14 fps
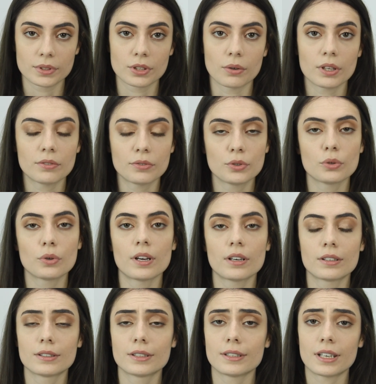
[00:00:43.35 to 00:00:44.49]
So if you
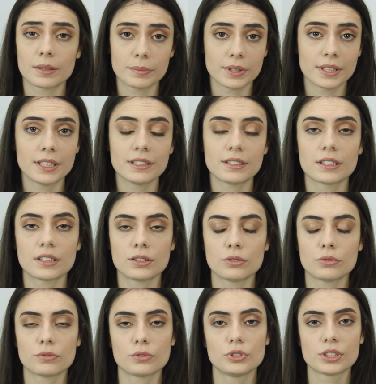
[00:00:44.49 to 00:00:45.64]
are a beginner and
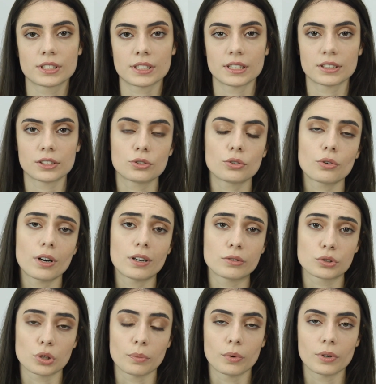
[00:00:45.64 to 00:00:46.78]
if you just started your own
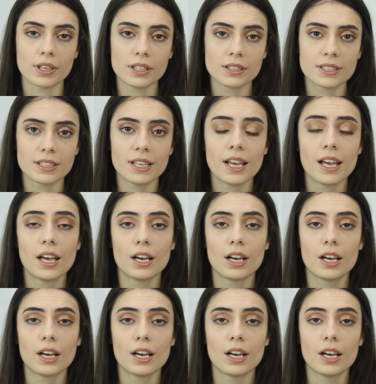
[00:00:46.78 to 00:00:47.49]
shop on Etsy,